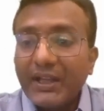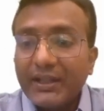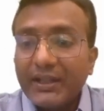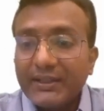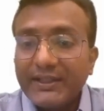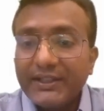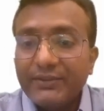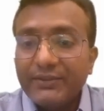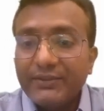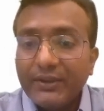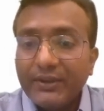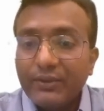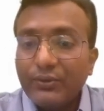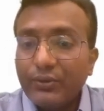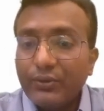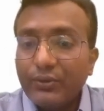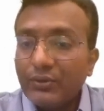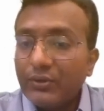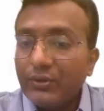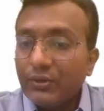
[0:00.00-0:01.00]
This will
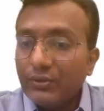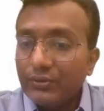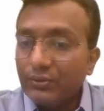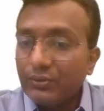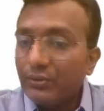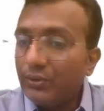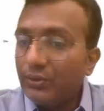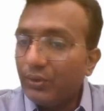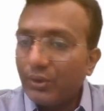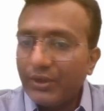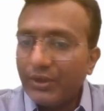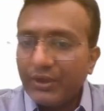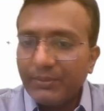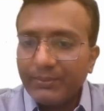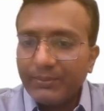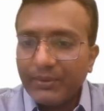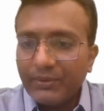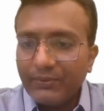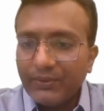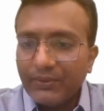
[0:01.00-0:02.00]
go to load
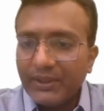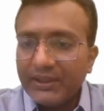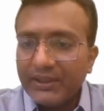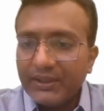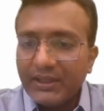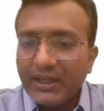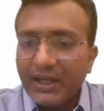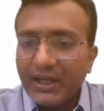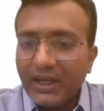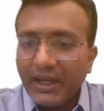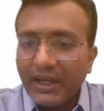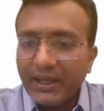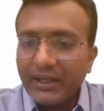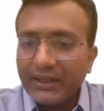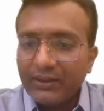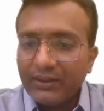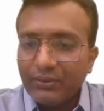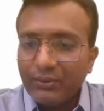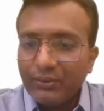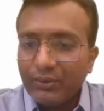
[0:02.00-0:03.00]
number 1
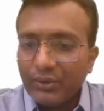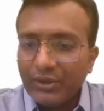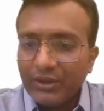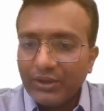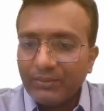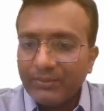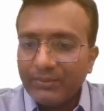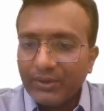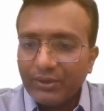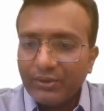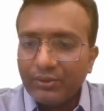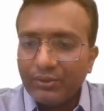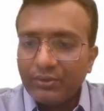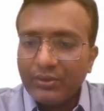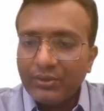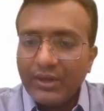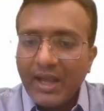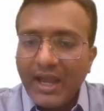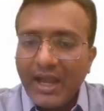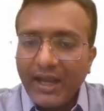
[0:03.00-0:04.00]
and load number
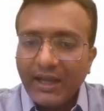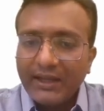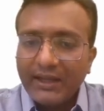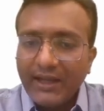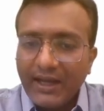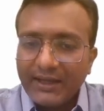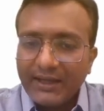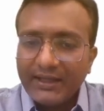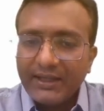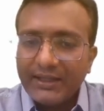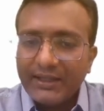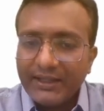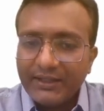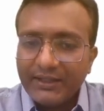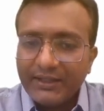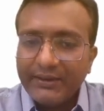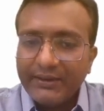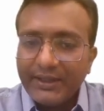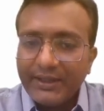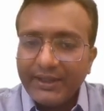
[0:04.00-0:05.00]
2, and again it
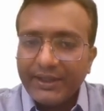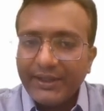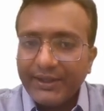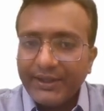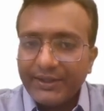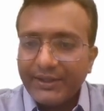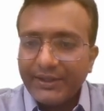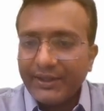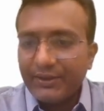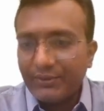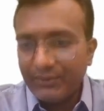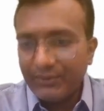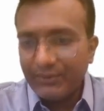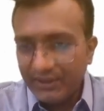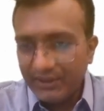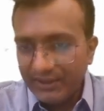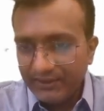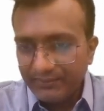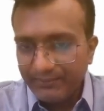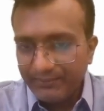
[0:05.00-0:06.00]
will return to
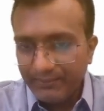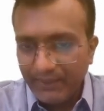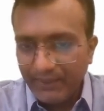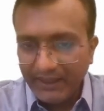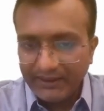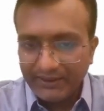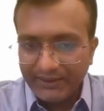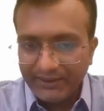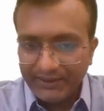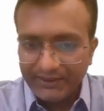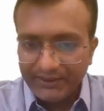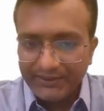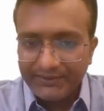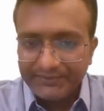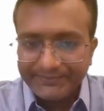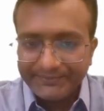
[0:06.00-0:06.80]
the battery.